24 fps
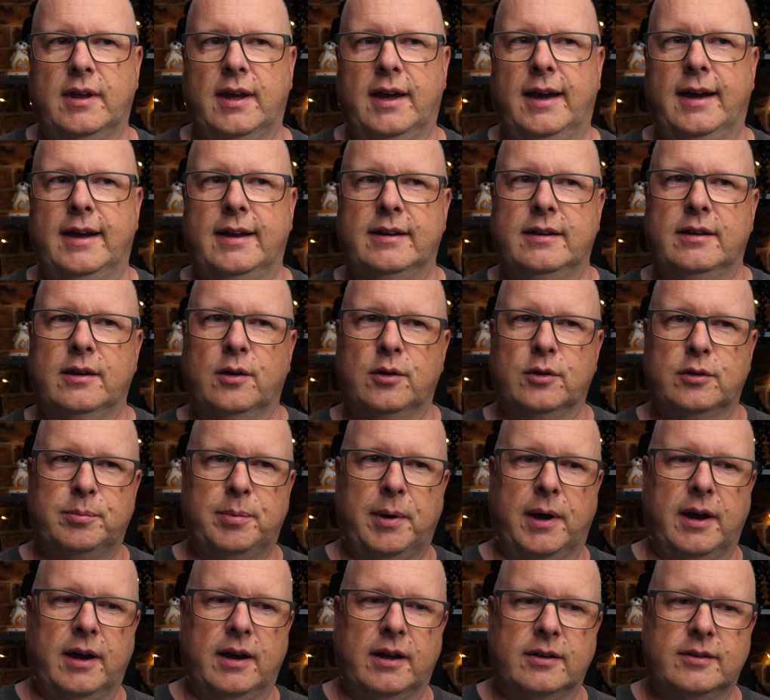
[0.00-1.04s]
and those
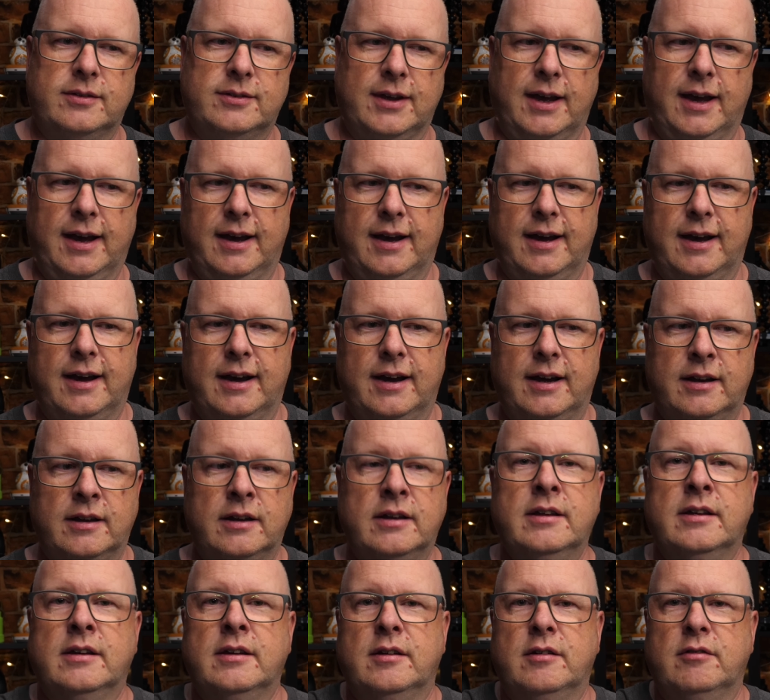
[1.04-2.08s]
parts are
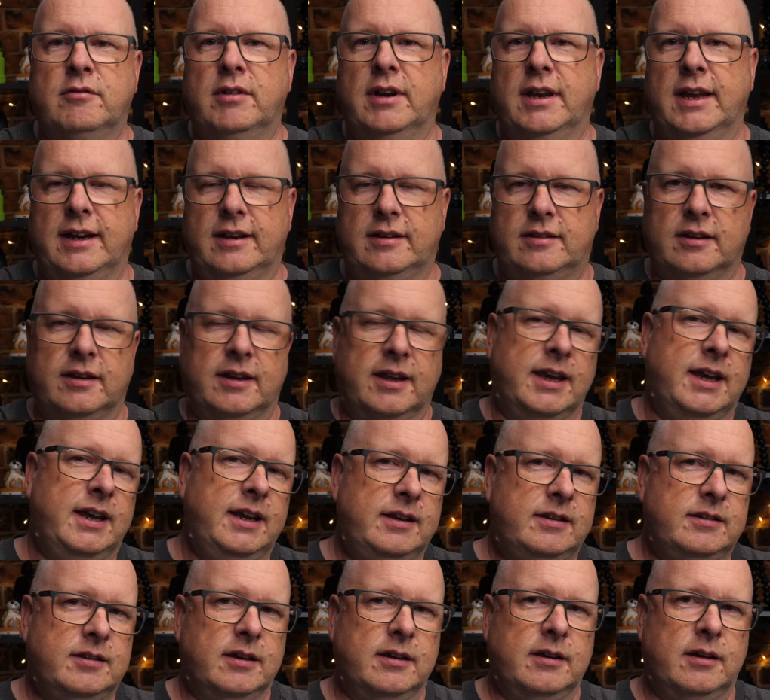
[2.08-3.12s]
related to the
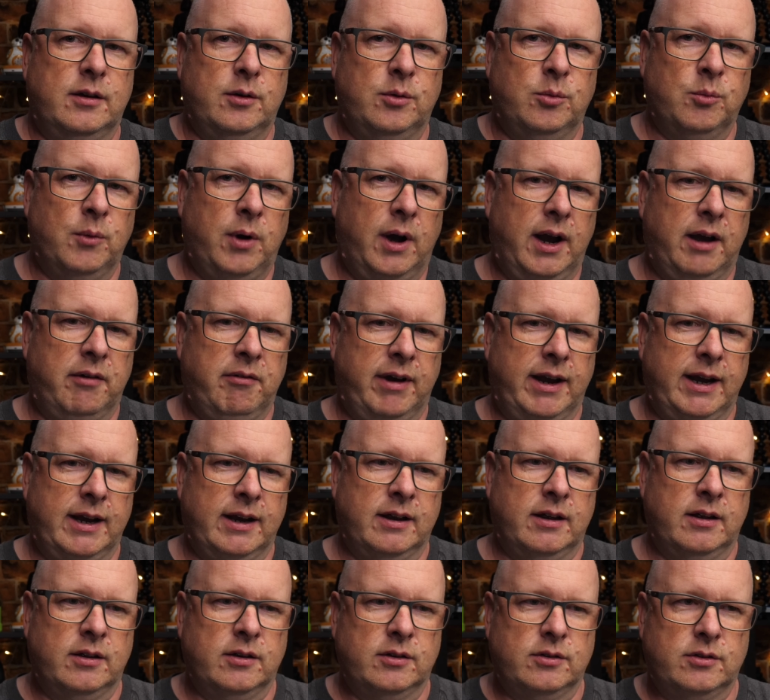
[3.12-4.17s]
heater and wiring,
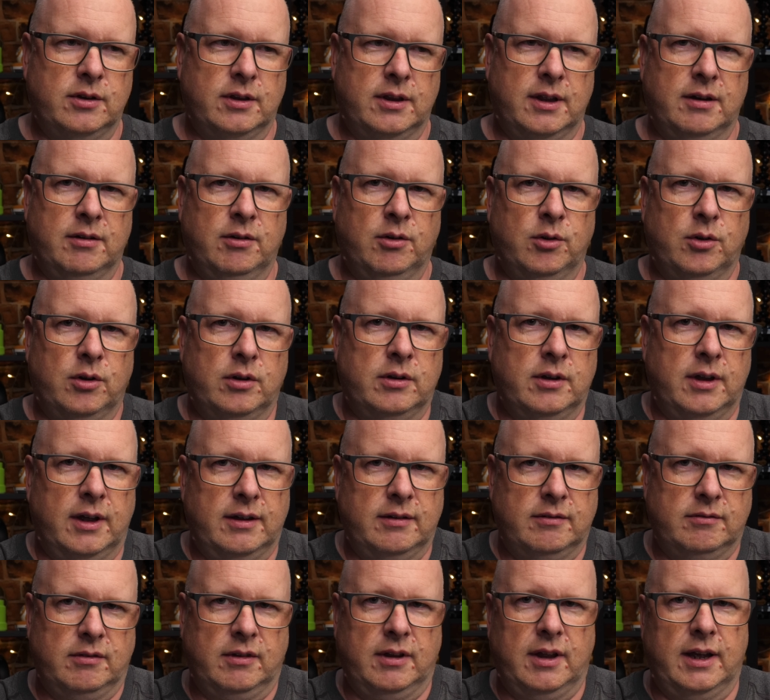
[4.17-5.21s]
so they're all
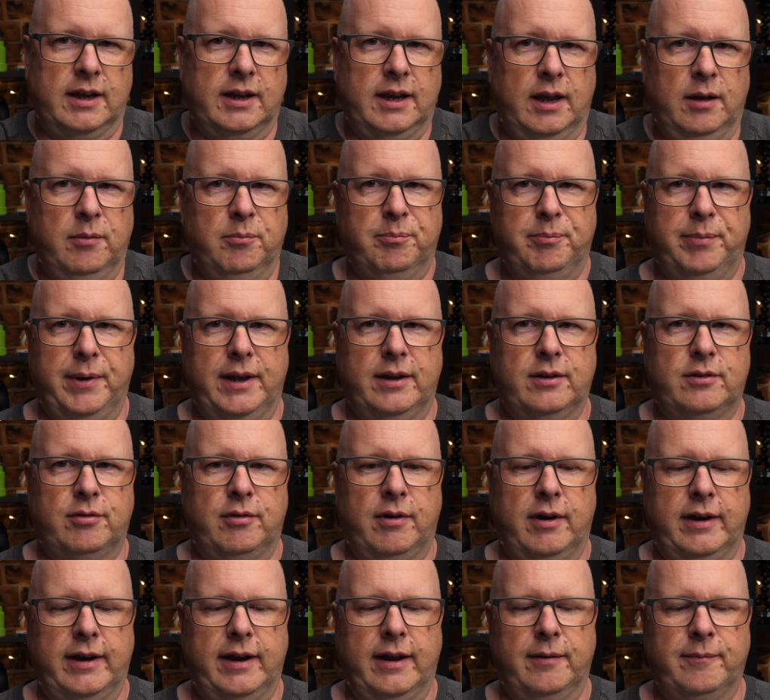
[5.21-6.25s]
like in bits
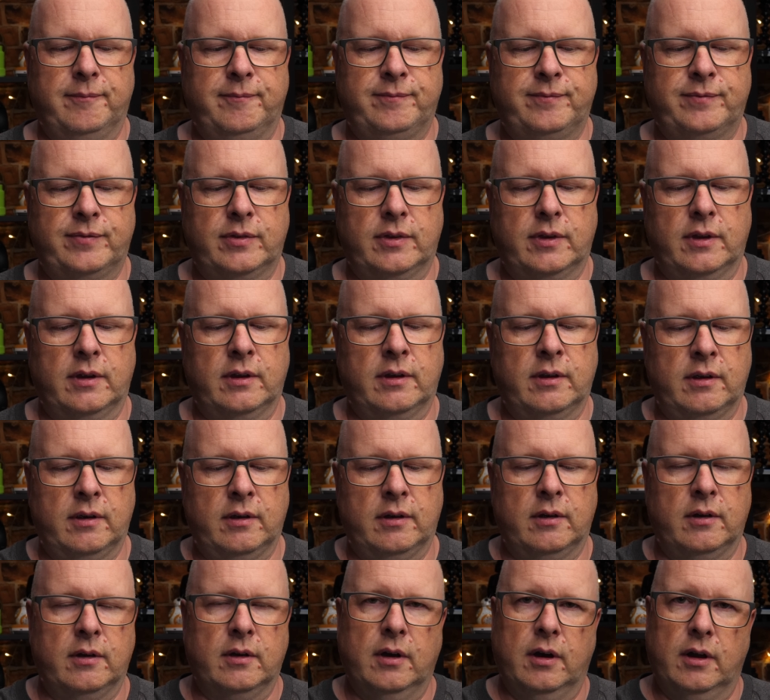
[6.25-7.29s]
right now.
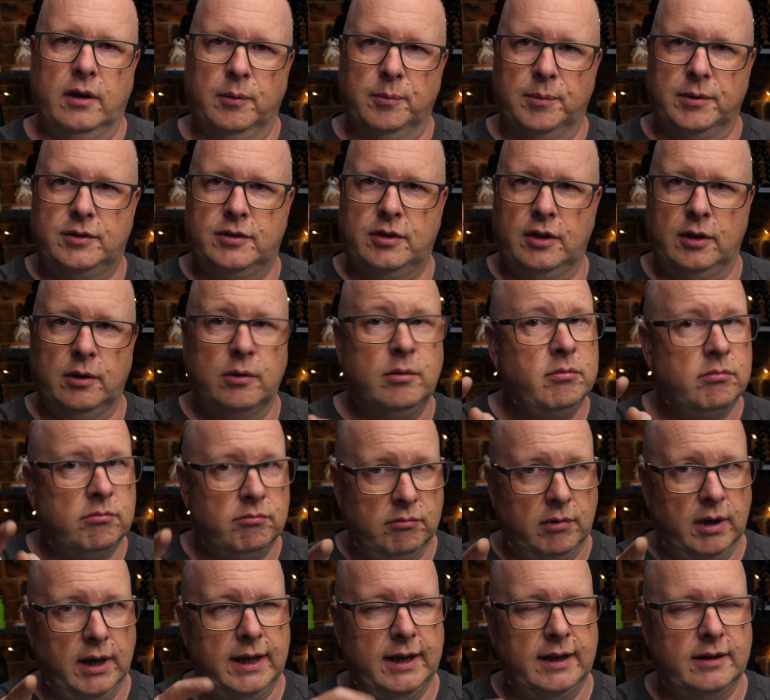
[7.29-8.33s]
And number 2,
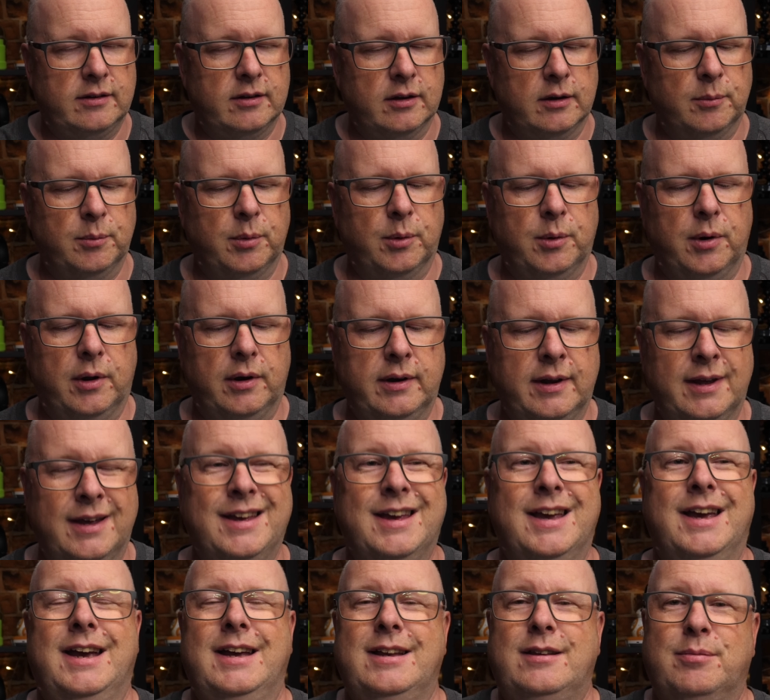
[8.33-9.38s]
related to number 1,
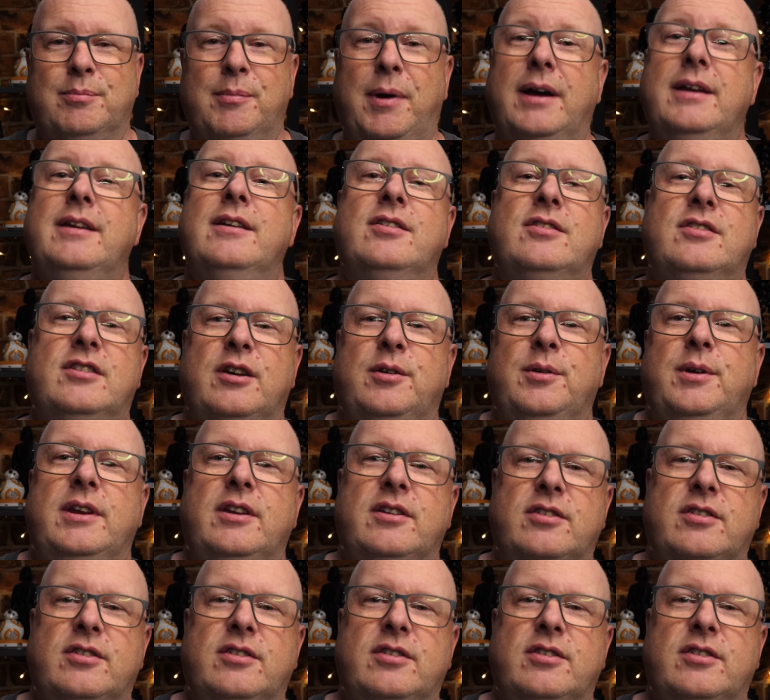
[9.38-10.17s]
it's -2 and